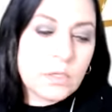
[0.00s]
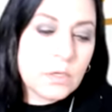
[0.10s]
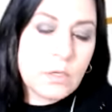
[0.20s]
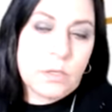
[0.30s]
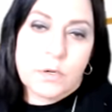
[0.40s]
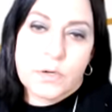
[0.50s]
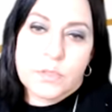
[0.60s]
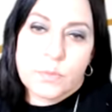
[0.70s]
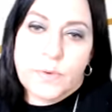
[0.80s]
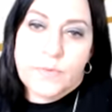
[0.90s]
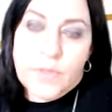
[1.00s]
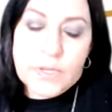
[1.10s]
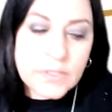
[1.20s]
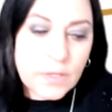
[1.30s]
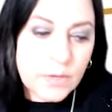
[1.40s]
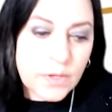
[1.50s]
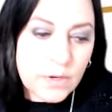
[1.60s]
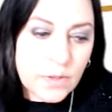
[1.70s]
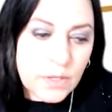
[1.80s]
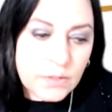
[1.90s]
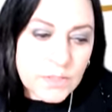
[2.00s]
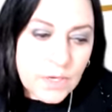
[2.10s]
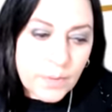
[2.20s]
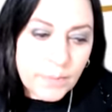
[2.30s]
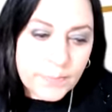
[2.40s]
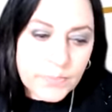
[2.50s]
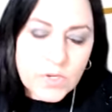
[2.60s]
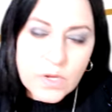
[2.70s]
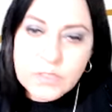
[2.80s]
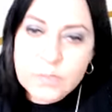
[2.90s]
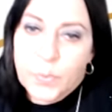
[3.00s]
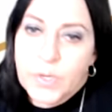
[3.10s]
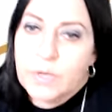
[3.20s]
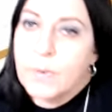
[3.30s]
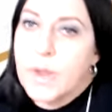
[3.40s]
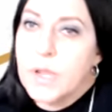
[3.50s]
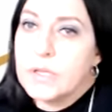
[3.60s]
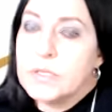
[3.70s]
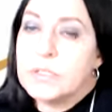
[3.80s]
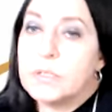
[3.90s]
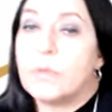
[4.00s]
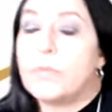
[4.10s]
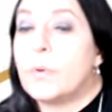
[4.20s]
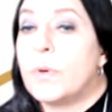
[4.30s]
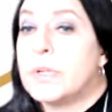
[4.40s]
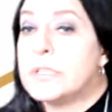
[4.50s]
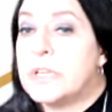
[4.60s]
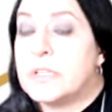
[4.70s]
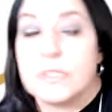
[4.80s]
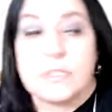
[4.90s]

there is a river that's out there that does bring you right into, if you want to take